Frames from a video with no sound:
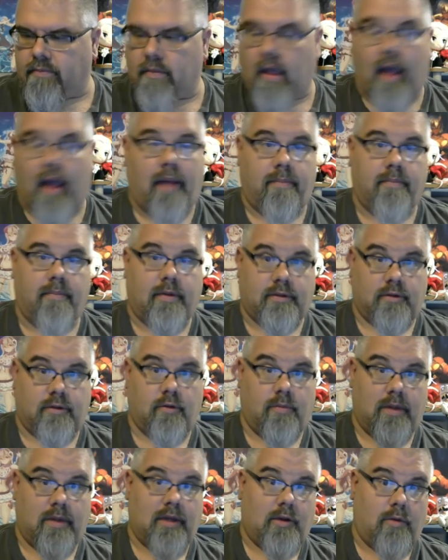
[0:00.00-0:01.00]
I'm
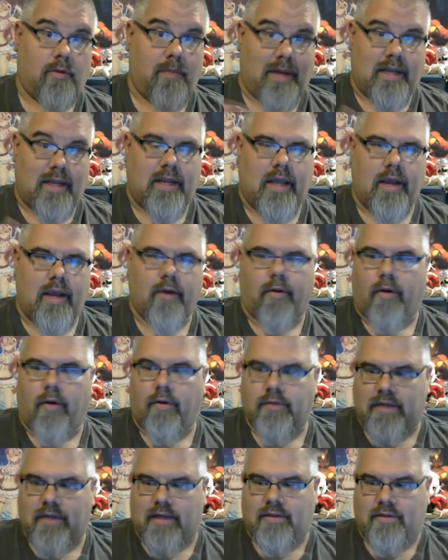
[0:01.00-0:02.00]
assuming you mean
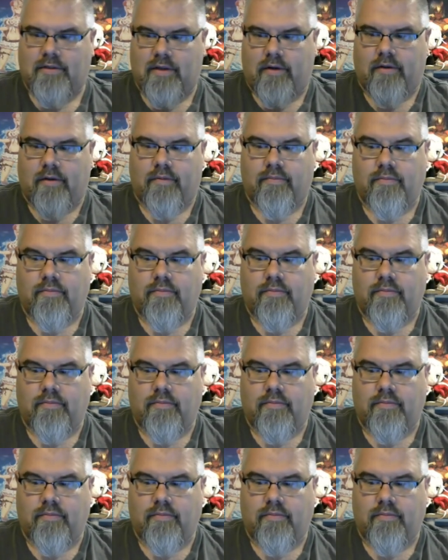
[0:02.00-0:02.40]
heroes, as there